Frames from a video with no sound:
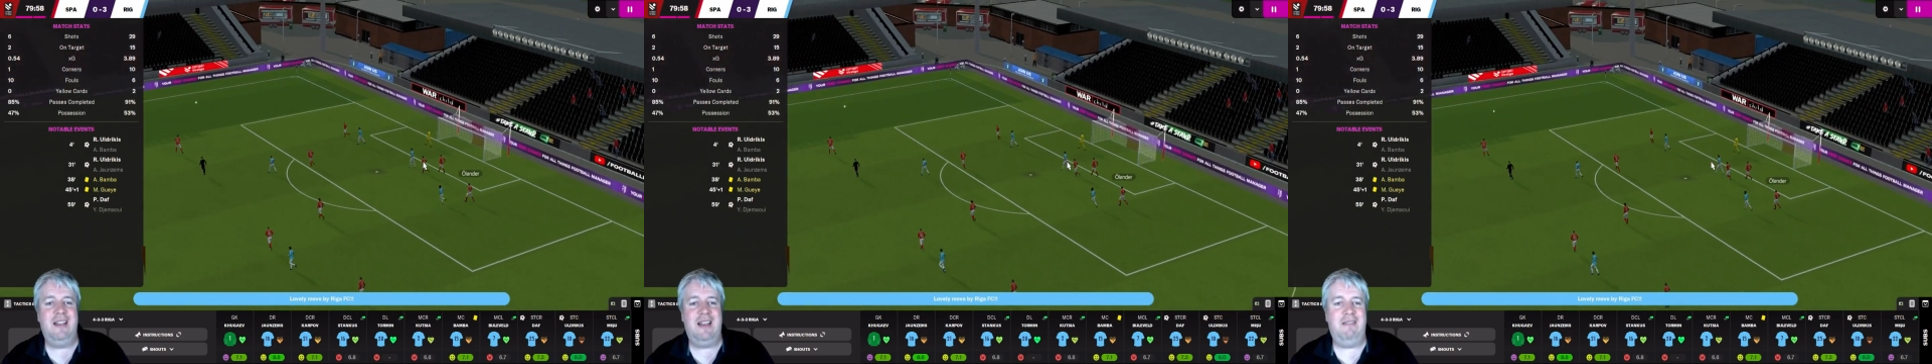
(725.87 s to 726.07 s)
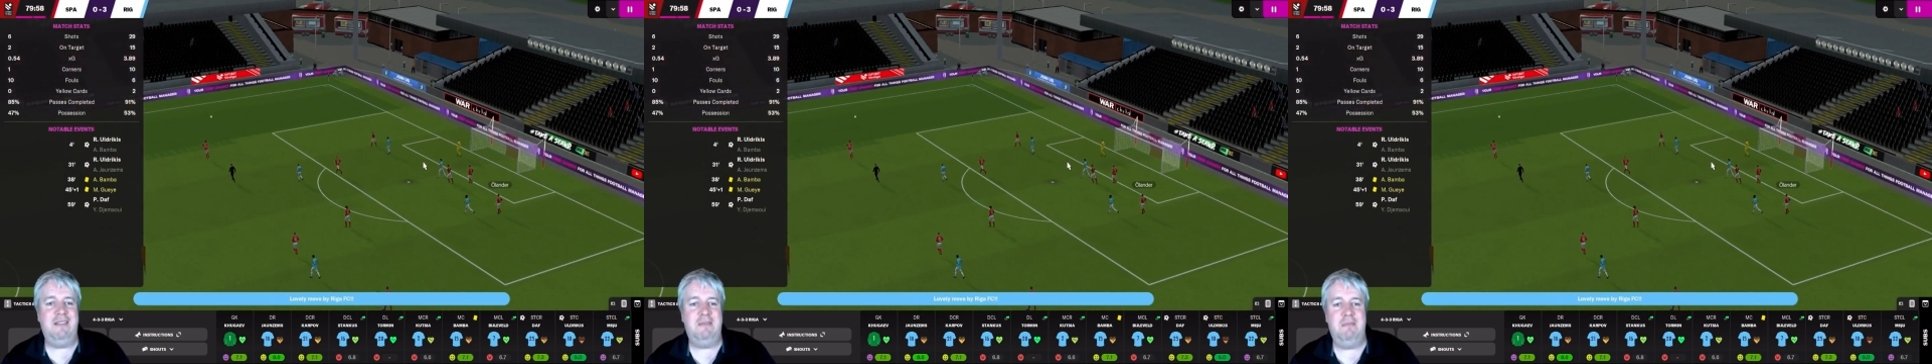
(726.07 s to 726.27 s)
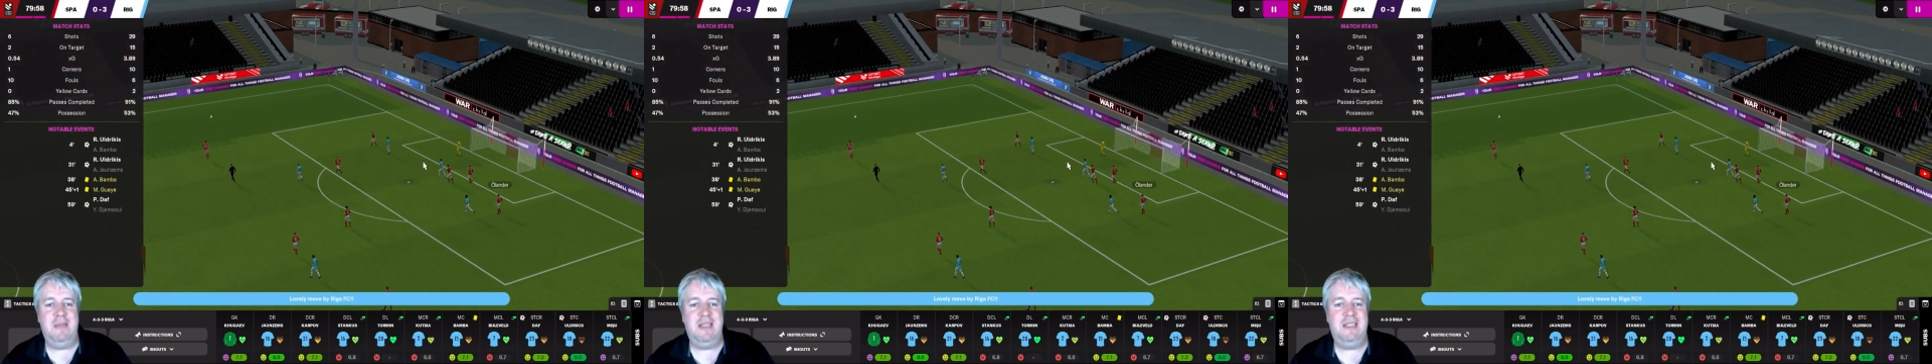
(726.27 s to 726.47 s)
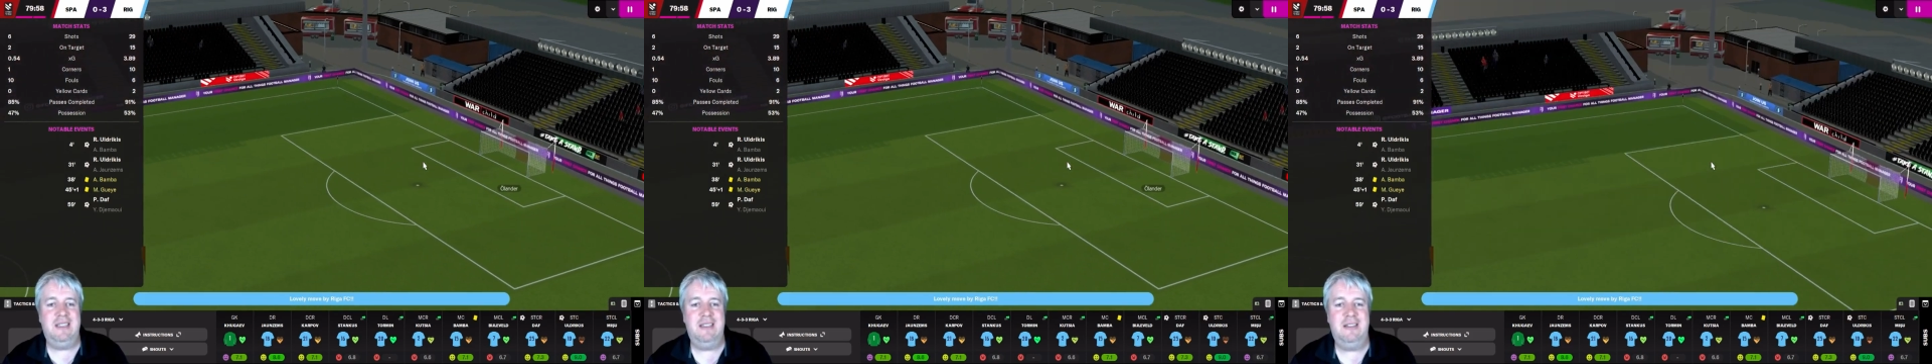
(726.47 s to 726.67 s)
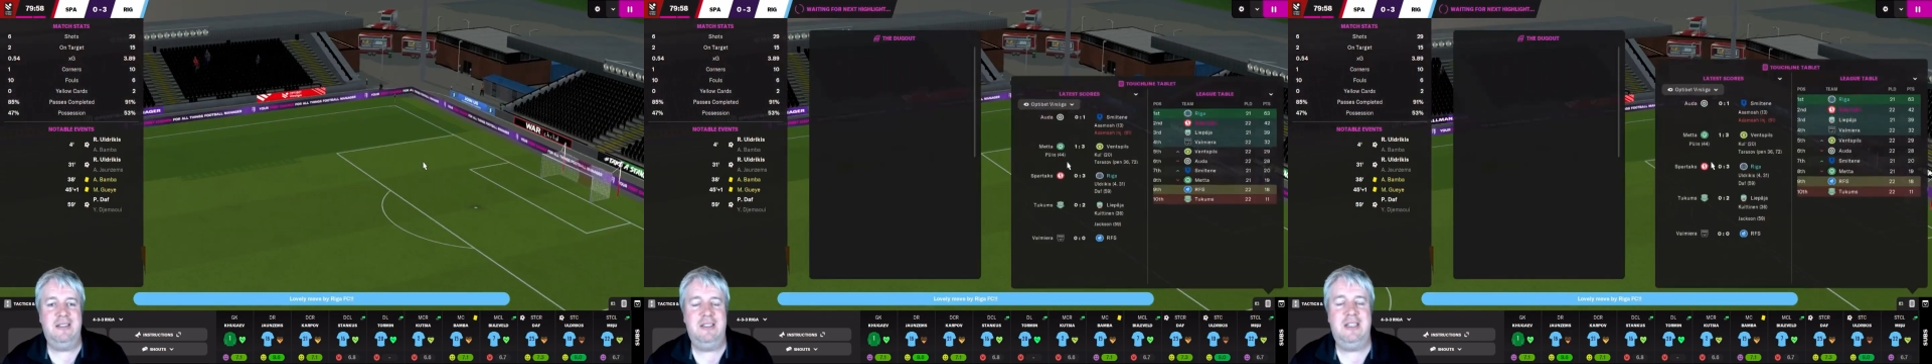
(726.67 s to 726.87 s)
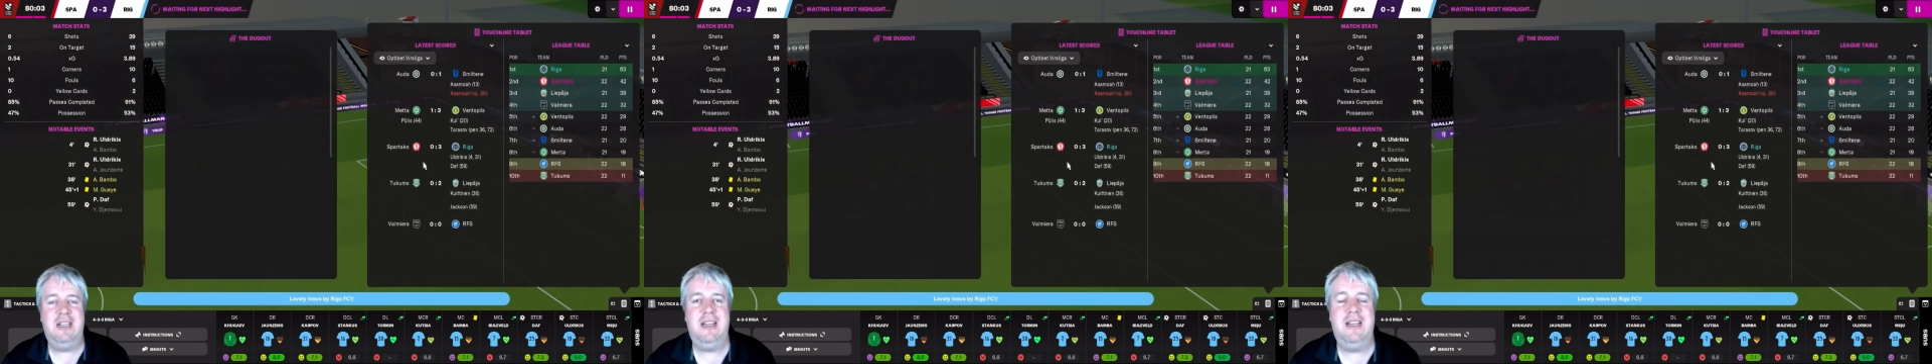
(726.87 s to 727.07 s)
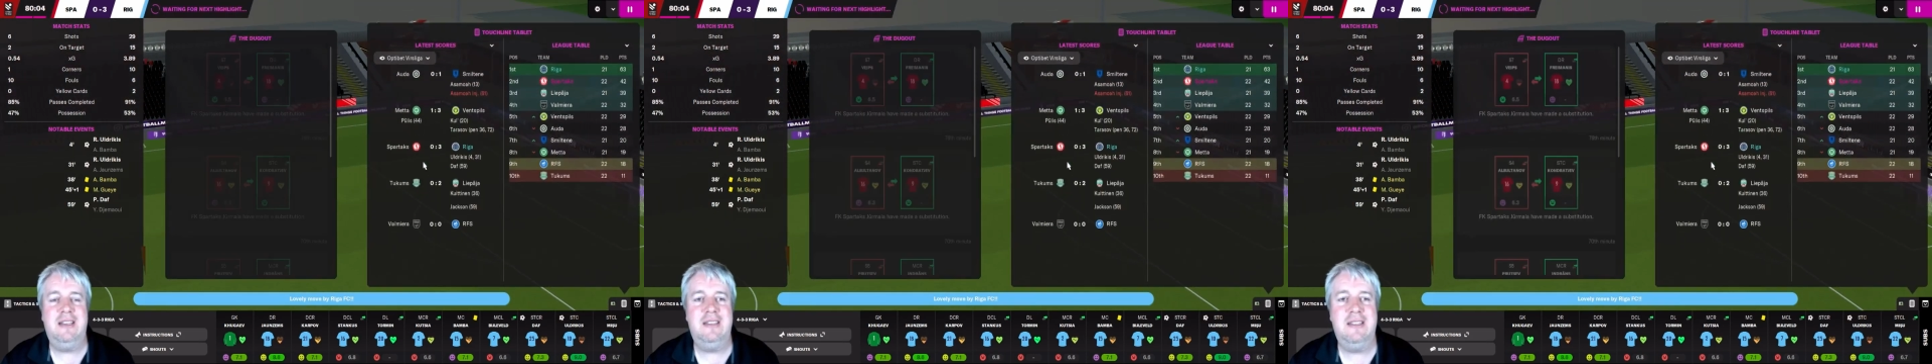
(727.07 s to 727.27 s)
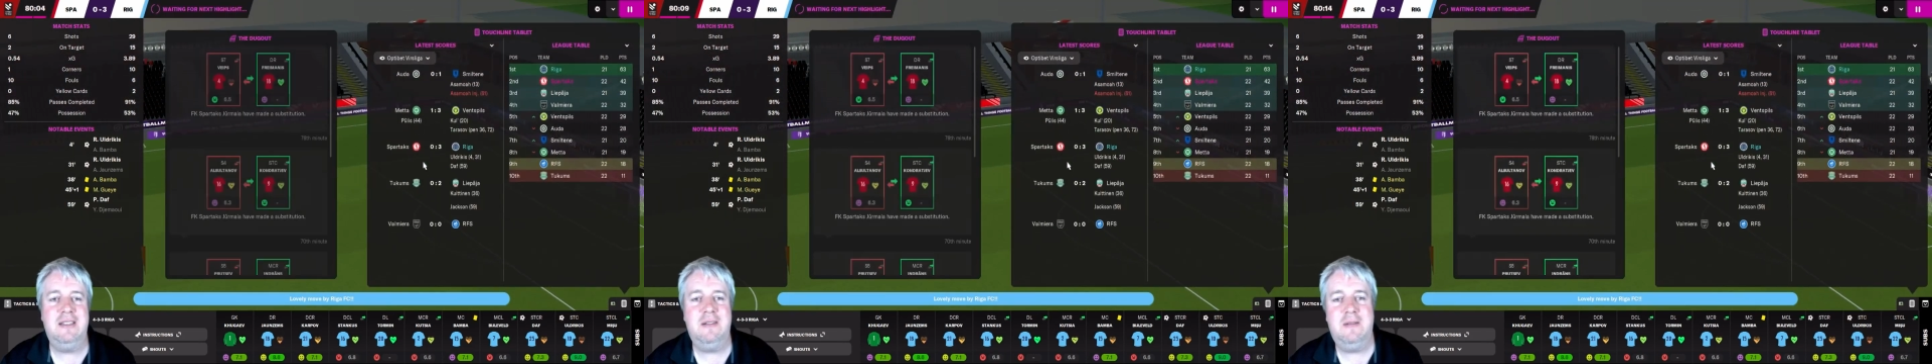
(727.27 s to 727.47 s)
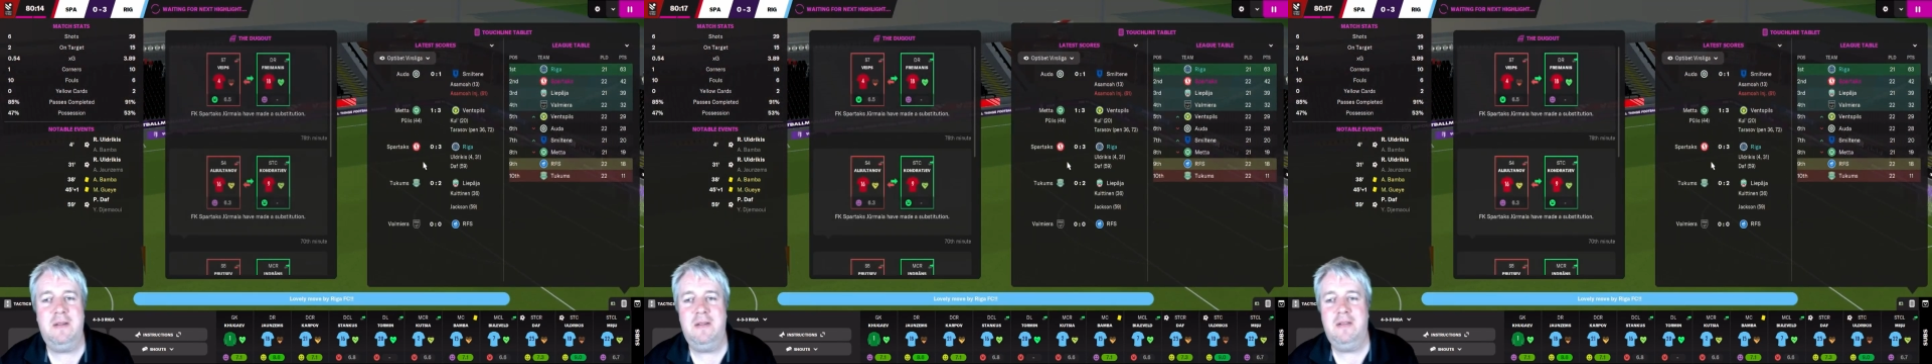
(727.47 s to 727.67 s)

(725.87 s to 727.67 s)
That was Misu's chance.